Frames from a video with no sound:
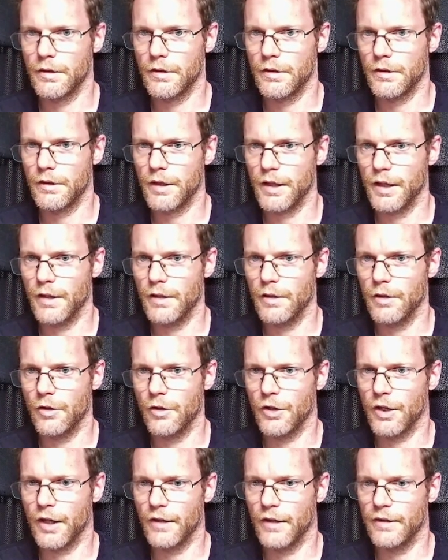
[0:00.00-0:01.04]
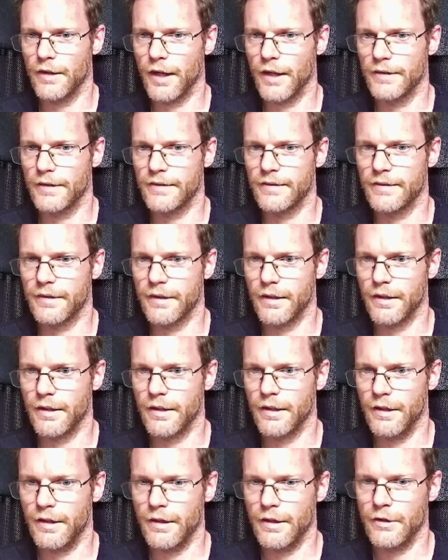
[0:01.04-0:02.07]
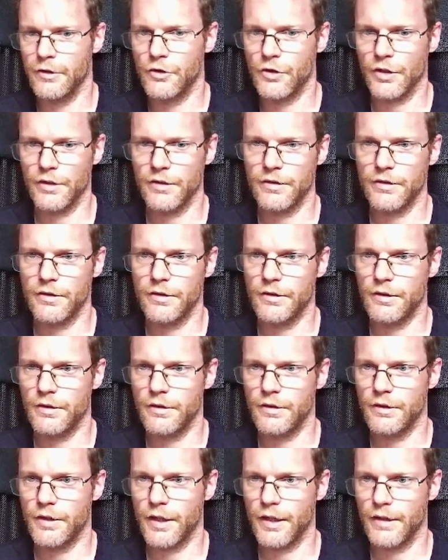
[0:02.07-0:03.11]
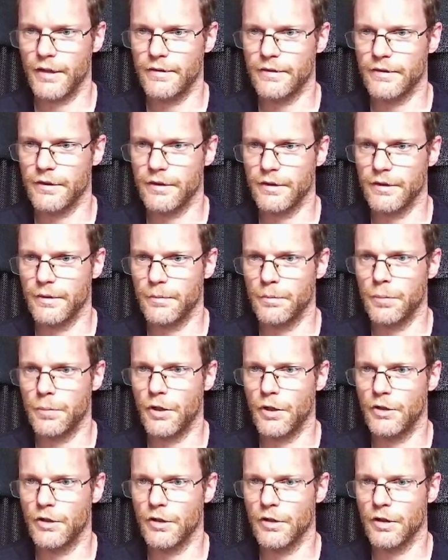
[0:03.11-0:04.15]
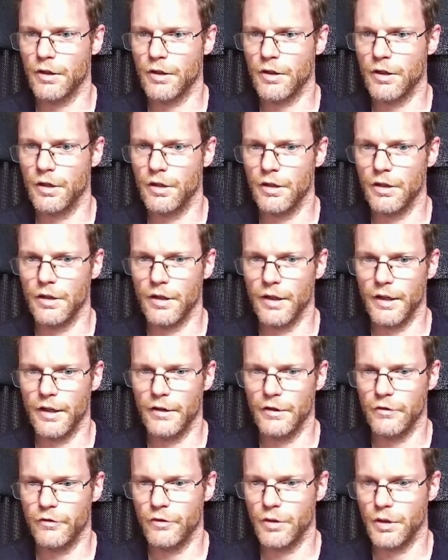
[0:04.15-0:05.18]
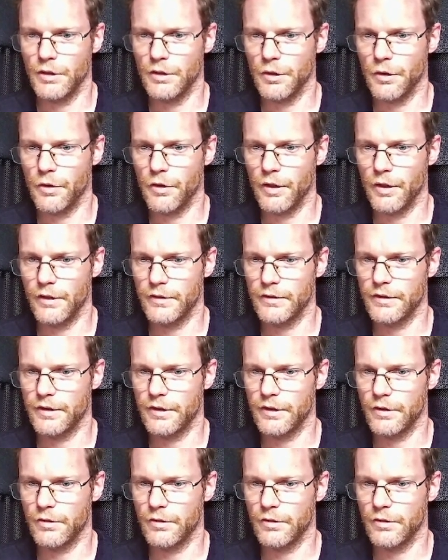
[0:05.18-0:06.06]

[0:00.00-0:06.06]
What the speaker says: Yeah, okay, that's just takes the particle color and a few other things into